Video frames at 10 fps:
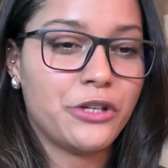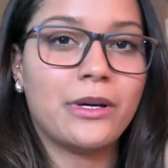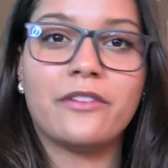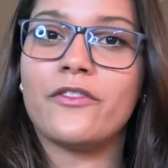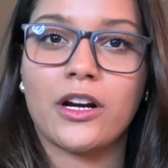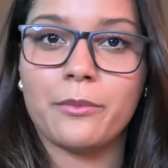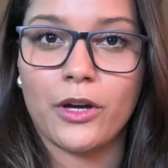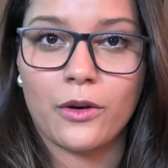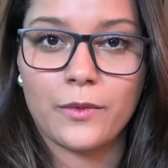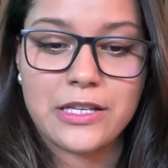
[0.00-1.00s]
went far and
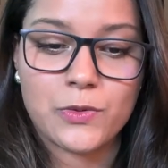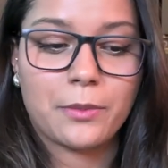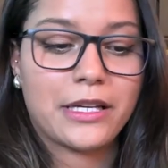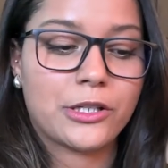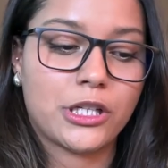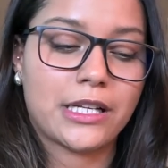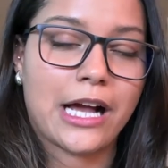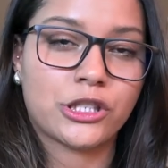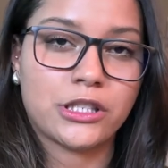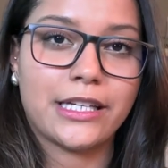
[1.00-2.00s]
beyond with this one because she could
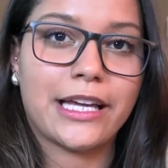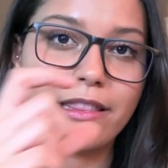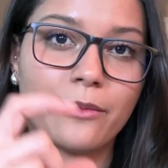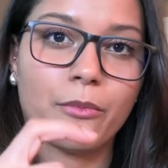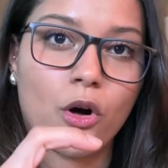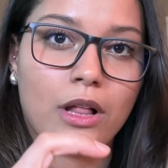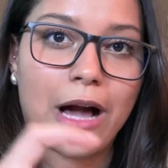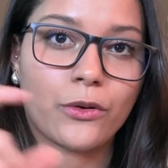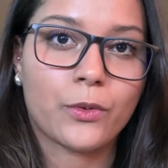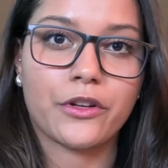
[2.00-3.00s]
actually get the ball
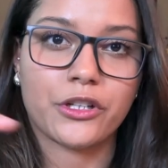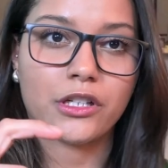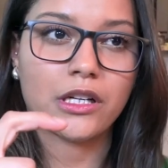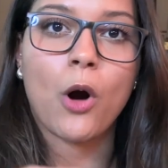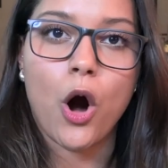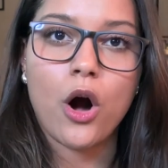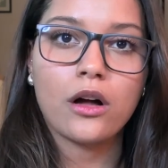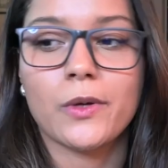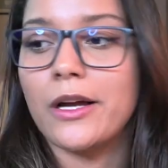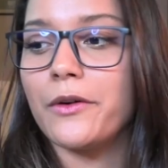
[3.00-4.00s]
out with her paw.
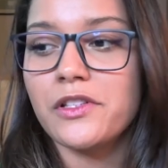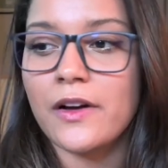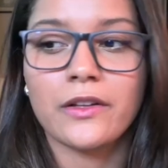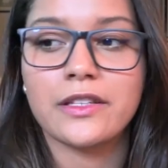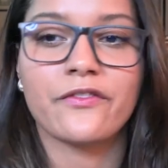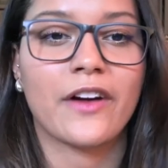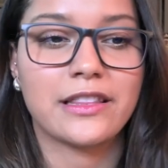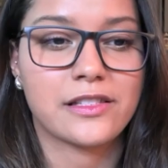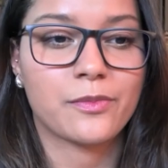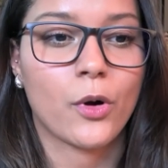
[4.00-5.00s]
So I always find
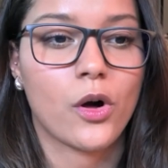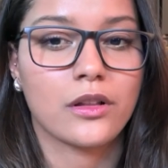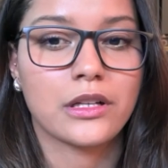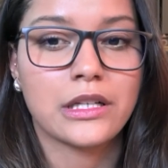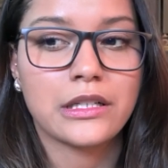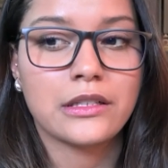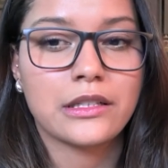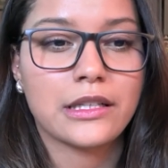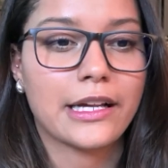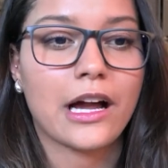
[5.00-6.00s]
this ball
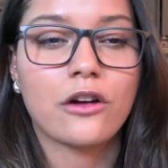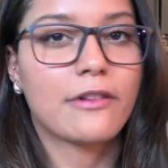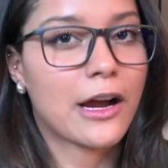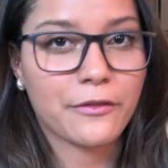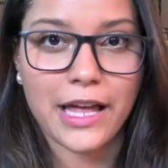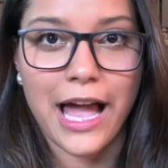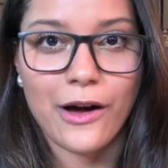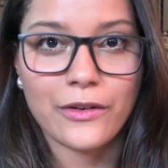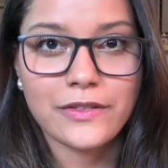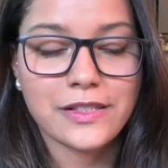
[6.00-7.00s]
like around the
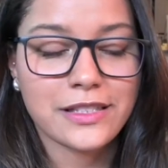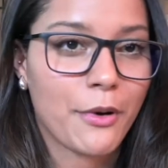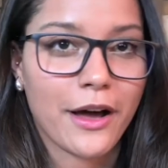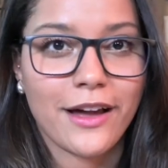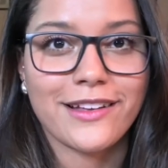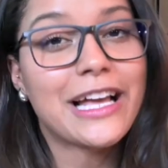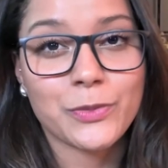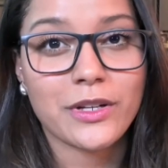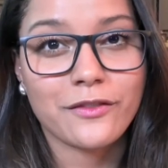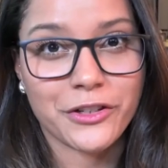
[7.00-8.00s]
house, but it's
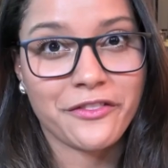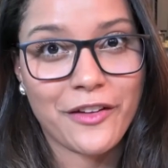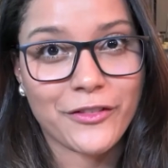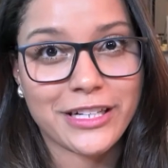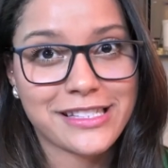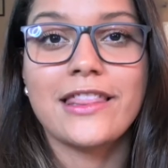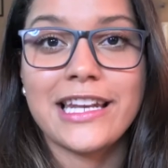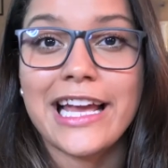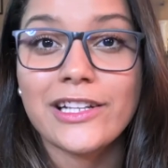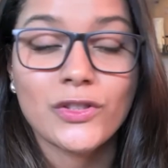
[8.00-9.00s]
one of her favorites. The
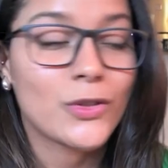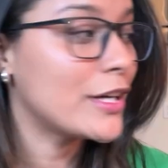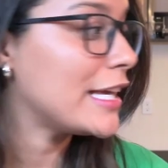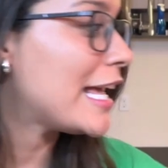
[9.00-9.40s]
next toy